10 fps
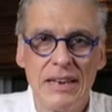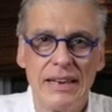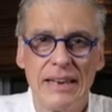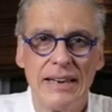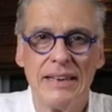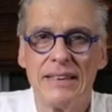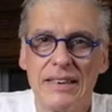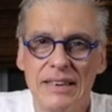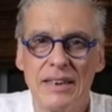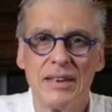and
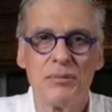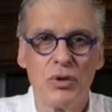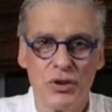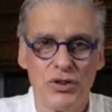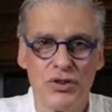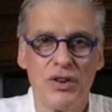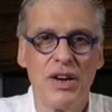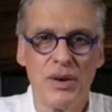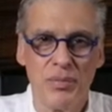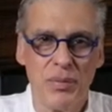I'm going to show you how
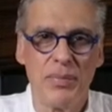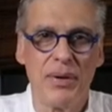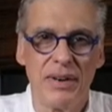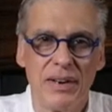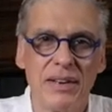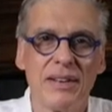to prepare it.